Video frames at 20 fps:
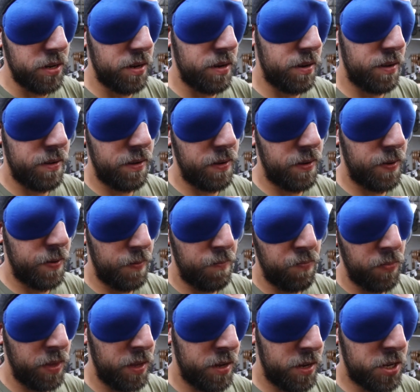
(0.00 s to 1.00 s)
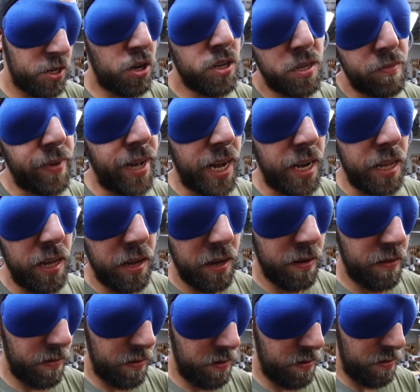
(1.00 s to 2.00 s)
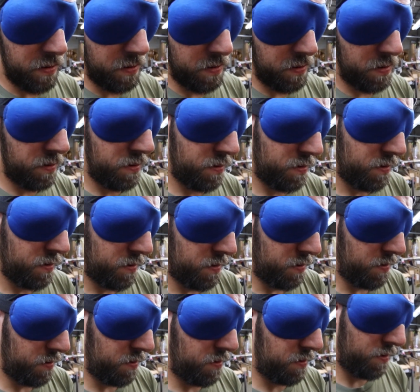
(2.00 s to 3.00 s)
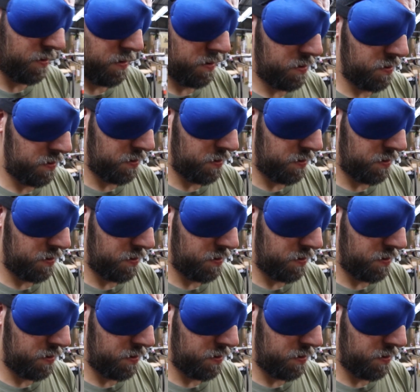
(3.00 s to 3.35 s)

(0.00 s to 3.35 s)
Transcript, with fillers: Yeah. Also. So does Maddie. Chain breakers, breakers. I just break it